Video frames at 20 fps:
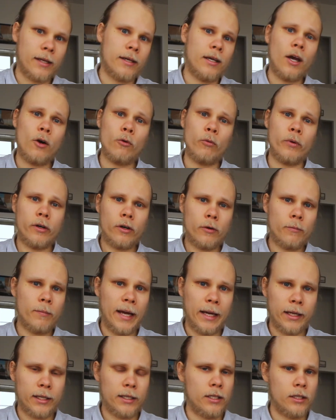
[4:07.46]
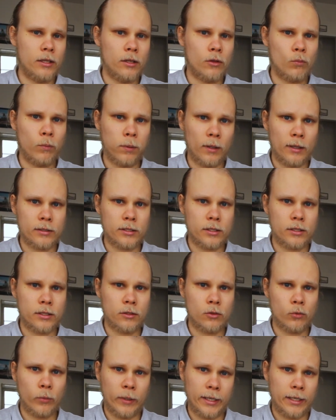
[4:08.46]
and now we are back in
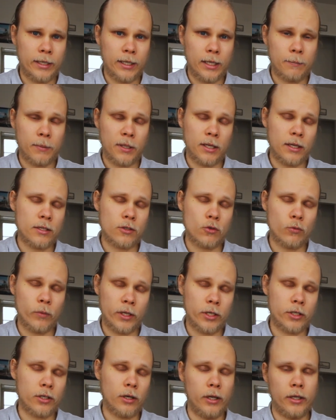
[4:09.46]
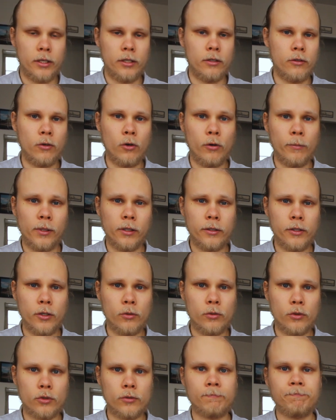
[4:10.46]
+20 dPs, which I normally
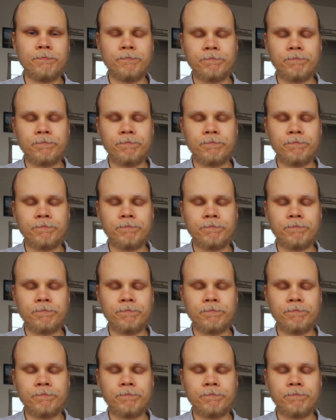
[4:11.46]
use.